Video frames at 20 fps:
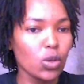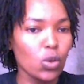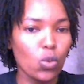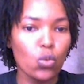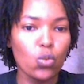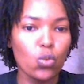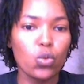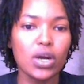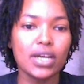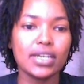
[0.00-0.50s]

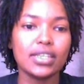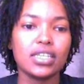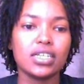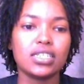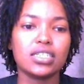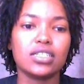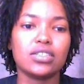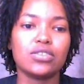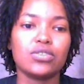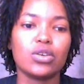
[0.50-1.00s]
one that
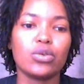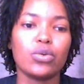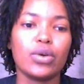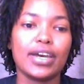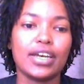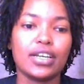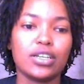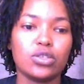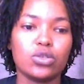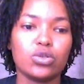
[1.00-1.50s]
is required
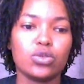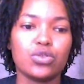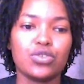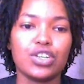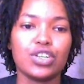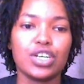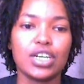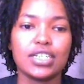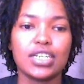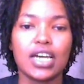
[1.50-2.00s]
to
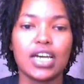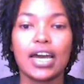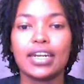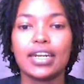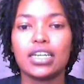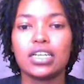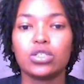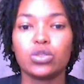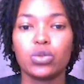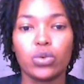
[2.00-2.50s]
create a
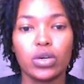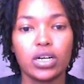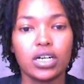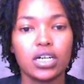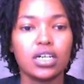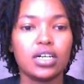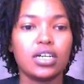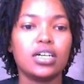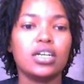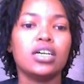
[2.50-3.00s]
network.
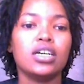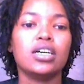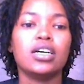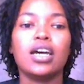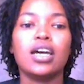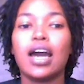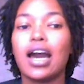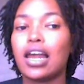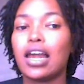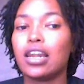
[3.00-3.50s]

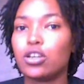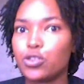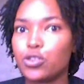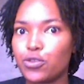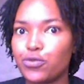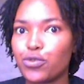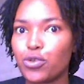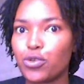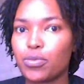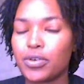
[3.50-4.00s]
A lot of
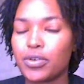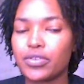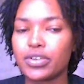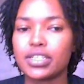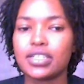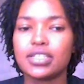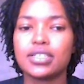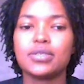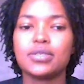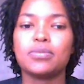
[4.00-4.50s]

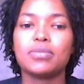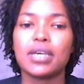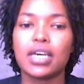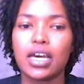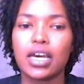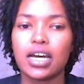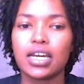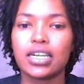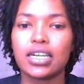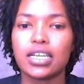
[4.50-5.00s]
operators make
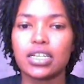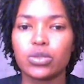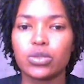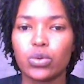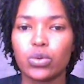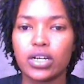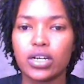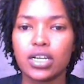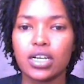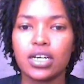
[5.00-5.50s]
a
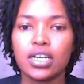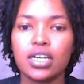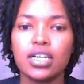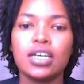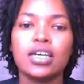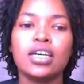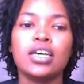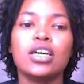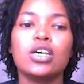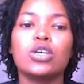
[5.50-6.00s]
network
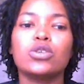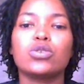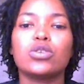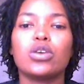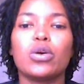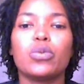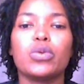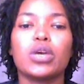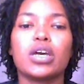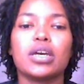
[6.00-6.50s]
so that we can